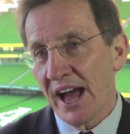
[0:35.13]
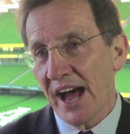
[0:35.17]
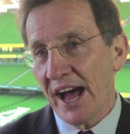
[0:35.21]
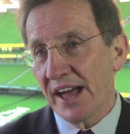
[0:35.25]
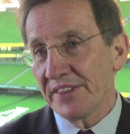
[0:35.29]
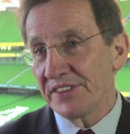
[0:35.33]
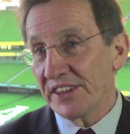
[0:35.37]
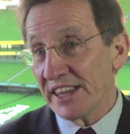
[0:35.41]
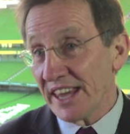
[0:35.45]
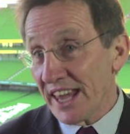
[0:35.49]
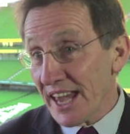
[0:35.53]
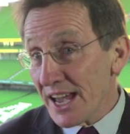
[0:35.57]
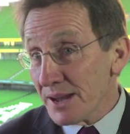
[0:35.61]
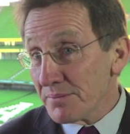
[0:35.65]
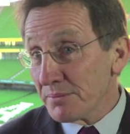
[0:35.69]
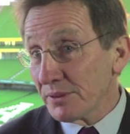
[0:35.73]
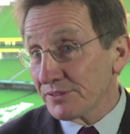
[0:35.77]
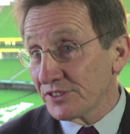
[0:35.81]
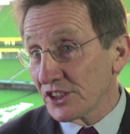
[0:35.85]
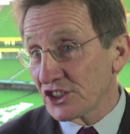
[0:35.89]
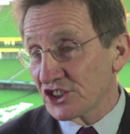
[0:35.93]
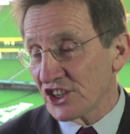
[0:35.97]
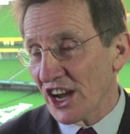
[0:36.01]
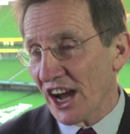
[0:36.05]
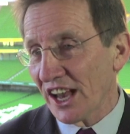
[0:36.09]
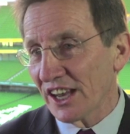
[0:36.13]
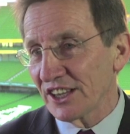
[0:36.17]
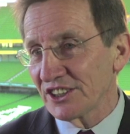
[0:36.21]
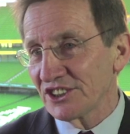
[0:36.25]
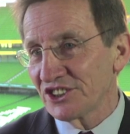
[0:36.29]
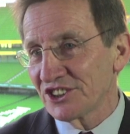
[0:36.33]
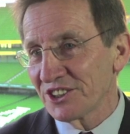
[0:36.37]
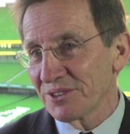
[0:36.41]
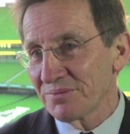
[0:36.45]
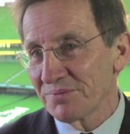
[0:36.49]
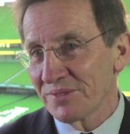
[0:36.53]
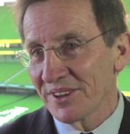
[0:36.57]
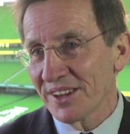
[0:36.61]
And the aim of the
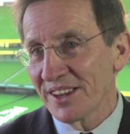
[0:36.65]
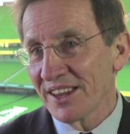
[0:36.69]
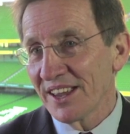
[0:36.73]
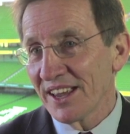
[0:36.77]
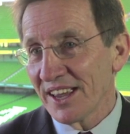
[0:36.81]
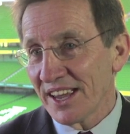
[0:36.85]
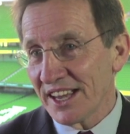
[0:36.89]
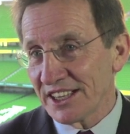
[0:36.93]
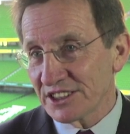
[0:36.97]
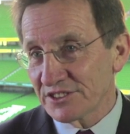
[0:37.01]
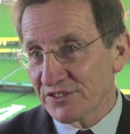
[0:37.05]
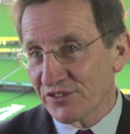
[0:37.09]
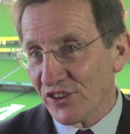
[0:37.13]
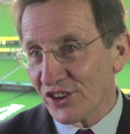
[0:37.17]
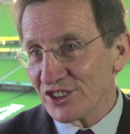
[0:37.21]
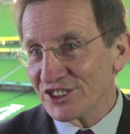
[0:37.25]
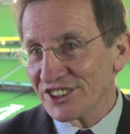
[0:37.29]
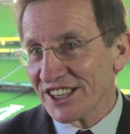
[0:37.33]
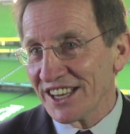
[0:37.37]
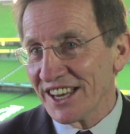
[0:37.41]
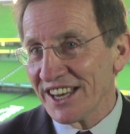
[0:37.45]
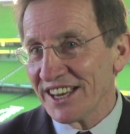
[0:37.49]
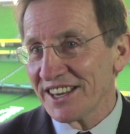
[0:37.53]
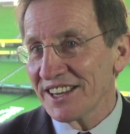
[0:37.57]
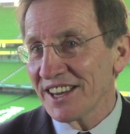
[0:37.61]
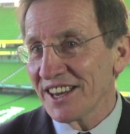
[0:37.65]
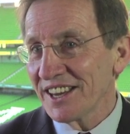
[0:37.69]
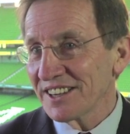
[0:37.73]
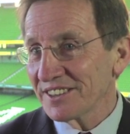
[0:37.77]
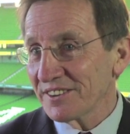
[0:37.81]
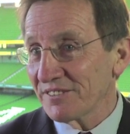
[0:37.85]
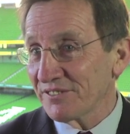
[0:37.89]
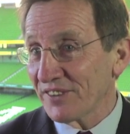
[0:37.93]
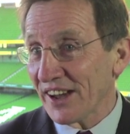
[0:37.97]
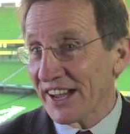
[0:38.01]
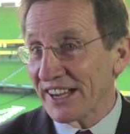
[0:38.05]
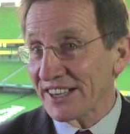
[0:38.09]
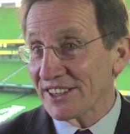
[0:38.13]
challenge is firstly
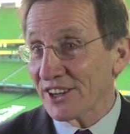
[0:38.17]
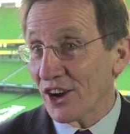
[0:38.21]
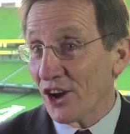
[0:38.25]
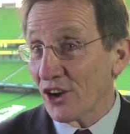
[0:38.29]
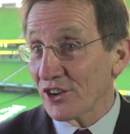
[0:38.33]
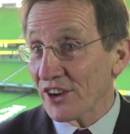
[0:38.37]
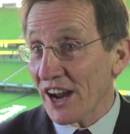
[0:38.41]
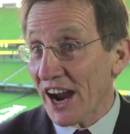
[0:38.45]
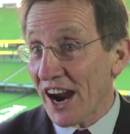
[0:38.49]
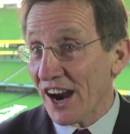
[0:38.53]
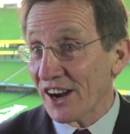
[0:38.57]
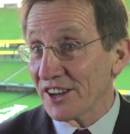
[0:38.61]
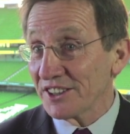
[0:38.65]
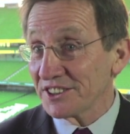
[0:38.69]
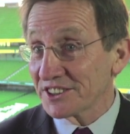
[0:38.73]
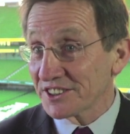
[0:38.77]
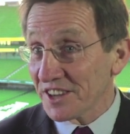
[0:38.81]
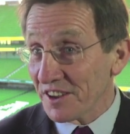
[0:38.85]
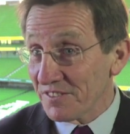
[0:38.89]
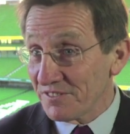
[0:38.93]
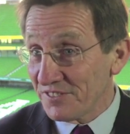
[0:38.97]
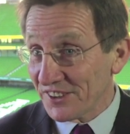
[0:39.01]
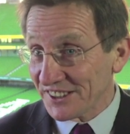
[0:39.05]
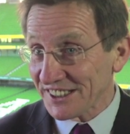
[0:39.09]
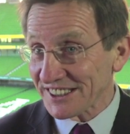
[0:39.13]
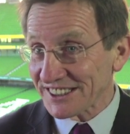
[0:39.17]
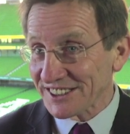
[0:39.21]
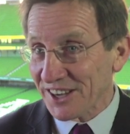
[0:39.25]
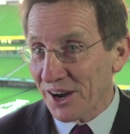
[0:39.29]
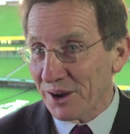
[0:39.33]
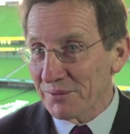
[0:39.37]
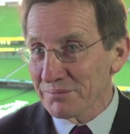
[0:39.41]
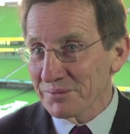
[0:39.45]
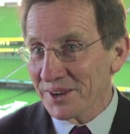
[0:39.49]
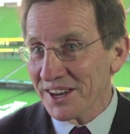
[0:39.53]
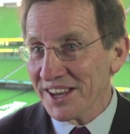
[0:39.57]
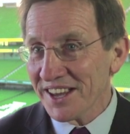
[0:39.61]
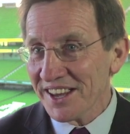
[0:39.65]
to find out Ireland's fittest
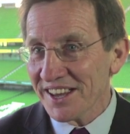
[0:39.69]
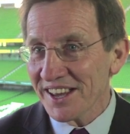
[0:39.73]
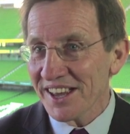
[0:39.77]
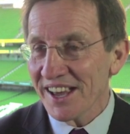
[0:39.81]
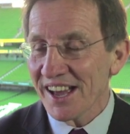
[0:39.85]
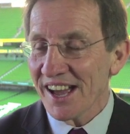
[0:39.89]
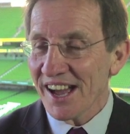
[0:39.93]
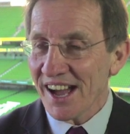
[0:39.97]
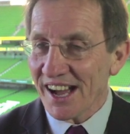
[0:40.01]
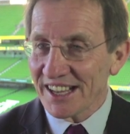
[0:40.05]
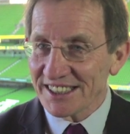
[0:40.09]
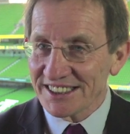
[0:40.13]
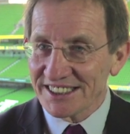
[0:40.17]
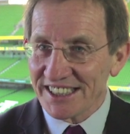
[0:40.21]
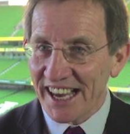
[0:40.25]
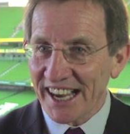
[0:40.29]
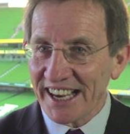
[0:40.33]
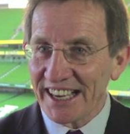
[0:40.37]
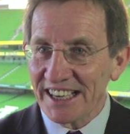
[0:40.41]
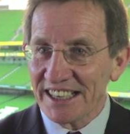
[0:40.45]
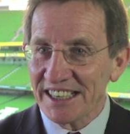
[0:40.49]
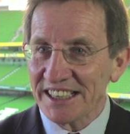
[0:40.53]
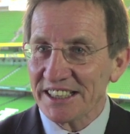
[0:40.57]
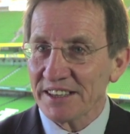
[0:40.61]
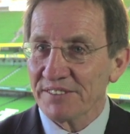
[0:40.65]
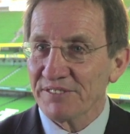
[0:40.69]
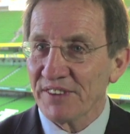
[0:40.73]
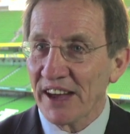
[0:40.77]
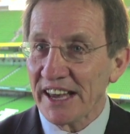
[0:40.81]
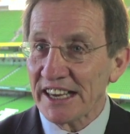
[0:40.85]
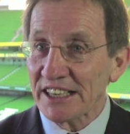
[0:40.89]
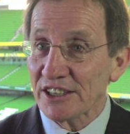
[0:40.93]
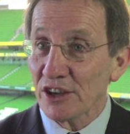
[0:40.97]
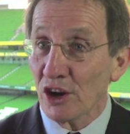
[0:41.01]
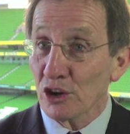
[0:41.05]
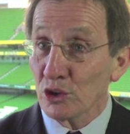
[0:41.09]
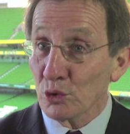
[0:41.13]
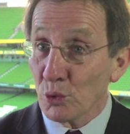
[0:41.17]
company and secondly to
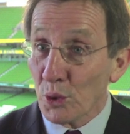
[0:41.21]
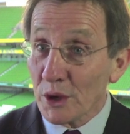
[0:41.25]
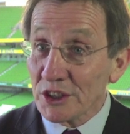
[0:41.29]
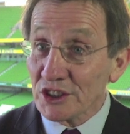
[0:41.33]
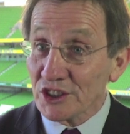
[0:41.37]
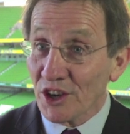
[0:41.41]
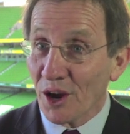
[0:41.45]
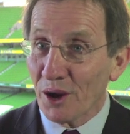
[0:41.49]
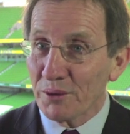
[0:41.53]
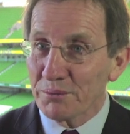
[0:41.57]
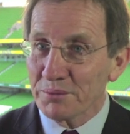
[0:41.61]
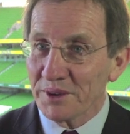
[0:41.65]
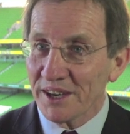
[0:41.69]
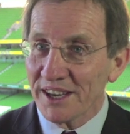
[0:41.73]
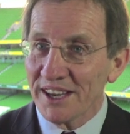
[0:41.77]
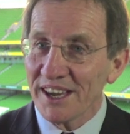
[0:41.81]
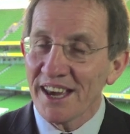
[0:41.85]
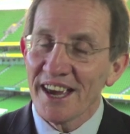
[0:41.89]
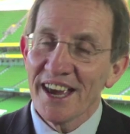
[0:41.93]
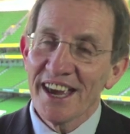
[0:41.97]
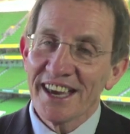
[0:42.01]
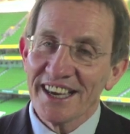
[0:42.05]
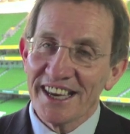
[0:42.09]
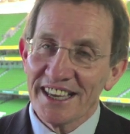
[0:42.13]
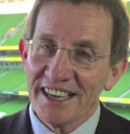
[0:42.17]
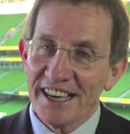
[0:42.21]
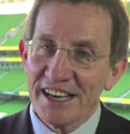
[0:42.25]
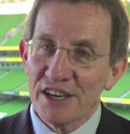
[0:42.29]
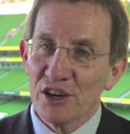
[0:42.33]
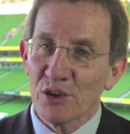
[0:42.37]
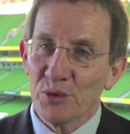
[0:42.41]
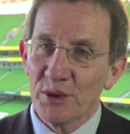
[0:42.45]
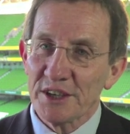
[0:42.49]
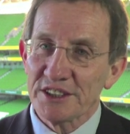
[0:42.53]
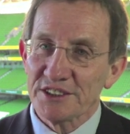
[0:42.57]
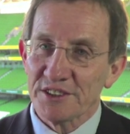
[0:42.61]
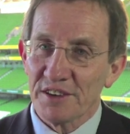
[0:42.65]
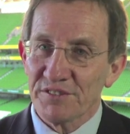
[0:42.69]
find out which company can
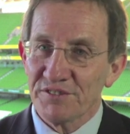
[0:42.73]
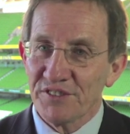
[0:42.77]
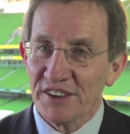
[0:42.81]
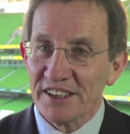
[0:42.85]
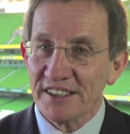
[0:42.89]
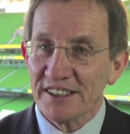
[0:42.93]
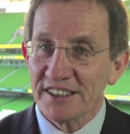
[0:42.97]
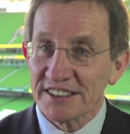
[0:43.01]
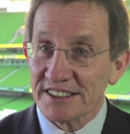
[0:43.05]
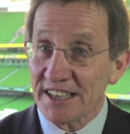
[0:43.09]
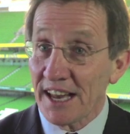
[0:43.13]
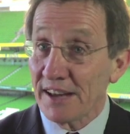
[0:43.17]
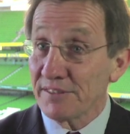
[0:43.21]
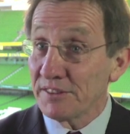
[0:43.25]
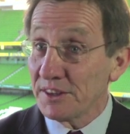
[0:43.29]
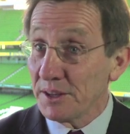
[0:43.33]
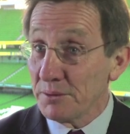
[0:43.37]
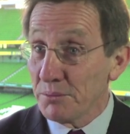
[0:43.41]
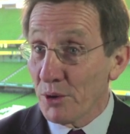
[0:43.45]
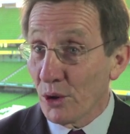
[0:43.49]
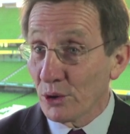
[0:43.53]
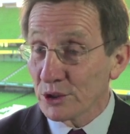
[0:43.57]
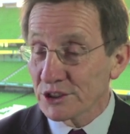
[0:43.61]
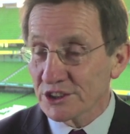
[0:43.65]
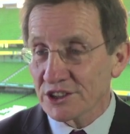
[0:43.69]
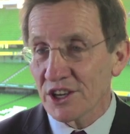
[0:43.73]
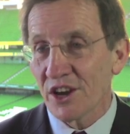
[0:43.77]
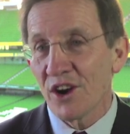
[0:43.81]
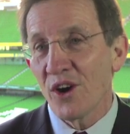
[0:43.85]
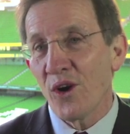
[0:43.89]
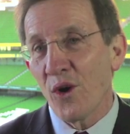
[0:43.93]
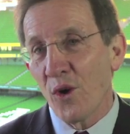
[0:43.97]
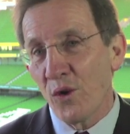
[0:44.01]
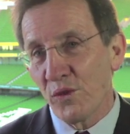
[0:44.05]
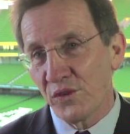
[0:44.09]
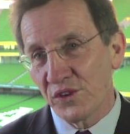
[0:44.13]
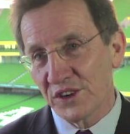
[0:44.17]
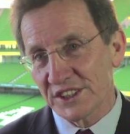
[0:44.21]
increase their fitness level the most
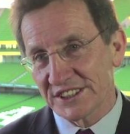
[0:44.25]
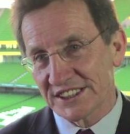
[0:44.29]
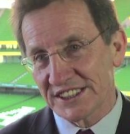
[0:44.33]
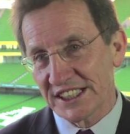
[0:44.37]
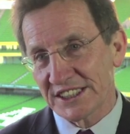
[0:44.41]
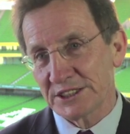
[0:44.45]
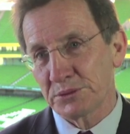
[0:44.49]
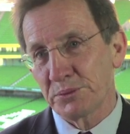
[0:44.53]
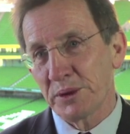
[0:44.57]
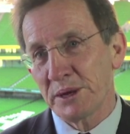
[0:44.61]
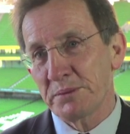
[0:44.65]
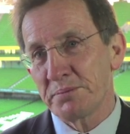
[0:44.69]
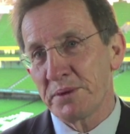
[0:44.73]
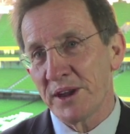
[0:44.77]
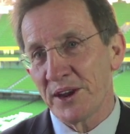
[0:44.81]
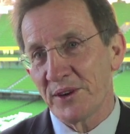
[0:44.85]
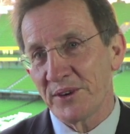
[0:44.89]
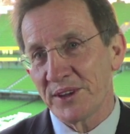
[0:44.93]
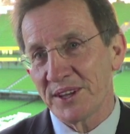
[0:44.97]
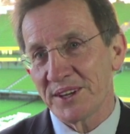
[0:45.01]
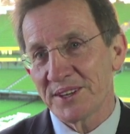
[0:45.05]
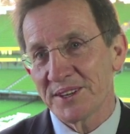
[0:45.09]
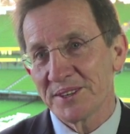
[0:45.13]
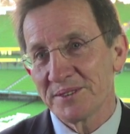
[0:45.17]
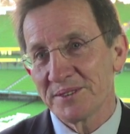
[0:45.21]
over a six week period.